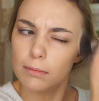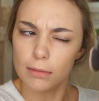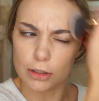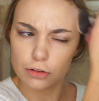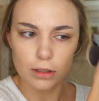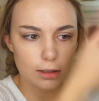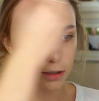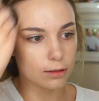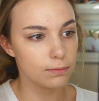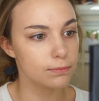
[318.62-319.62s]
much right
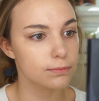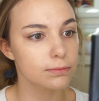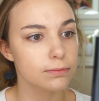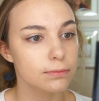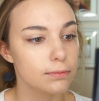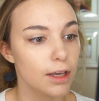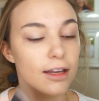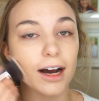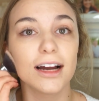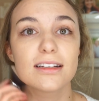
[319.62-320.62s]
now.
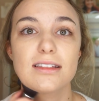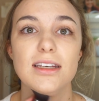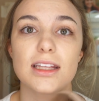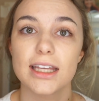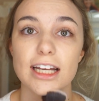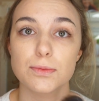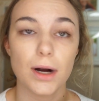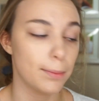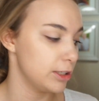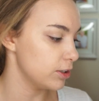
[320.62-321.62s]
And honestly, that's
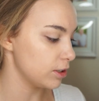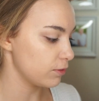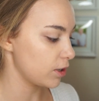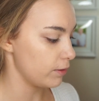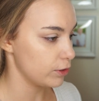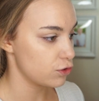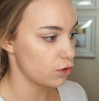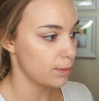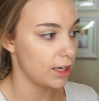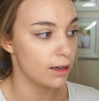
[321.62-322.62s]
probably good enough coverage
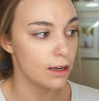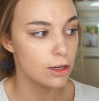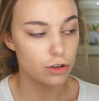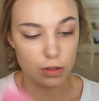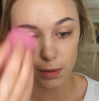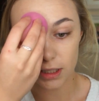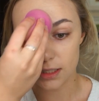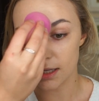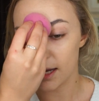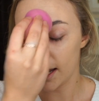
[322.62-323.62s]
for me just
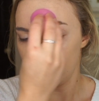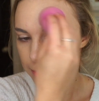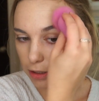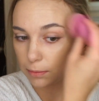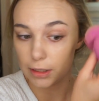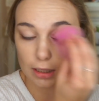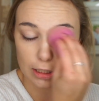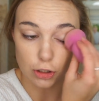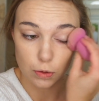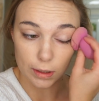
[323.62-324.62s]
because I am going to be
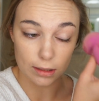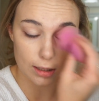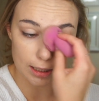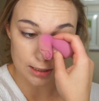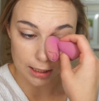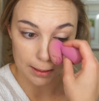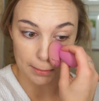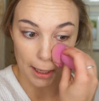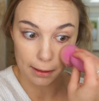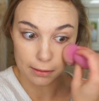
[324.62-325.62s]
like doing things and
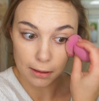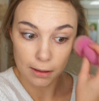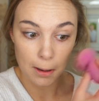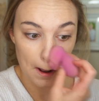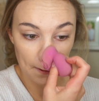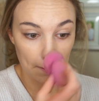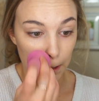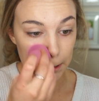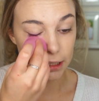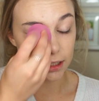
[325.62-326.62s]
I'm not
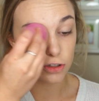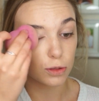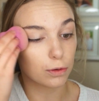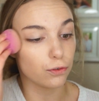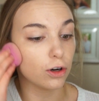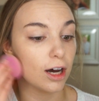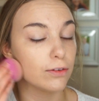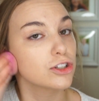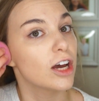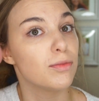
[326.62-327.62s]
really needing super full
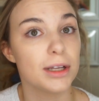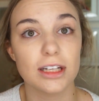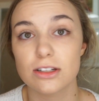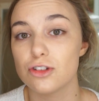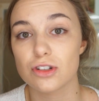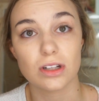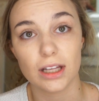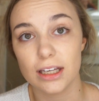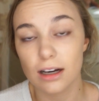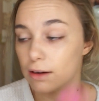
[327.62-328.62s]
coverage. I've been into just
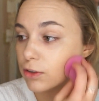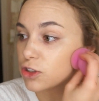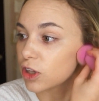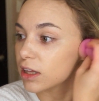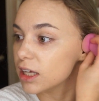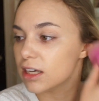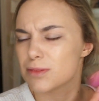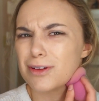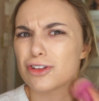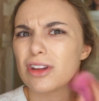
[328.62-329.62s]
light coverage lately,
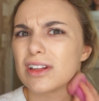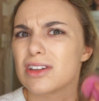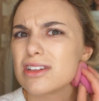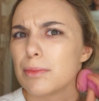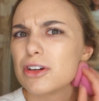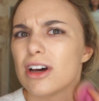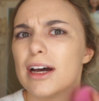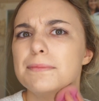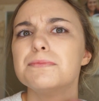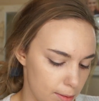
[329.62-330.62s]
especially like the
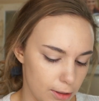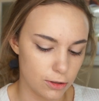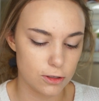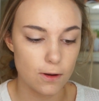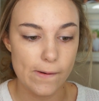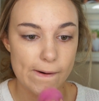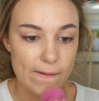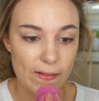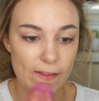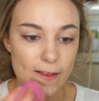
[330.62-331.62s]
summertime. Maybe I'll just do
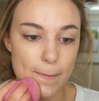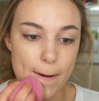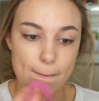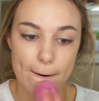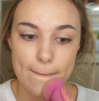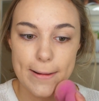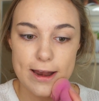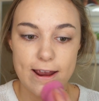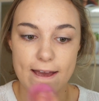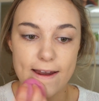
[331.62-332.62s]
a little bit more of my
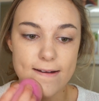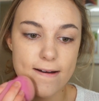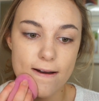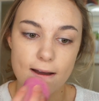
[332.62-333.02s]
chin.